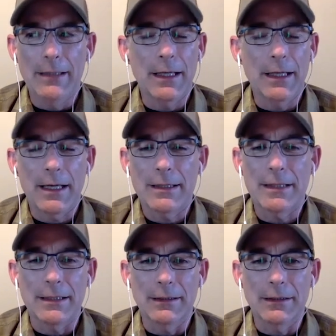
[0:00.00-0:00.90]
And like I
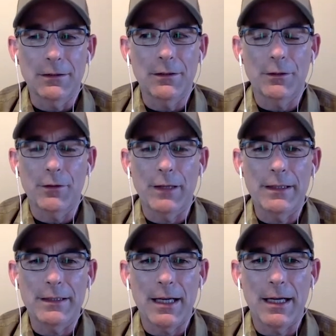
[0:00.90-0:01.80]
said, a little on the
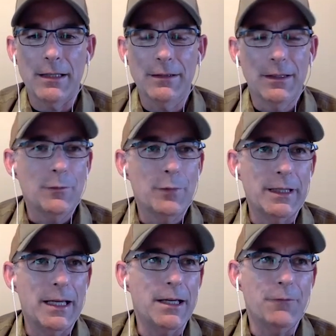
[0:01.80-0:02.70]
grainy side,
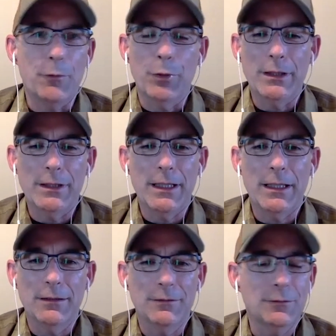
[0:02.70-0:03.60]
but hey, if you're
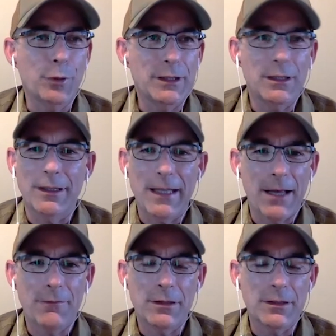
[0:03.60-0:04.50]
printed on
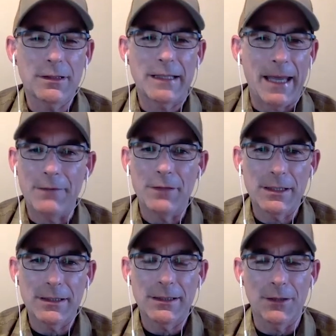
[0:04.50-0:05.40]
canvas,
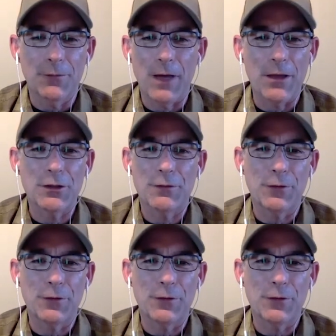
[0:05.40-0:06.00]
you know, feathers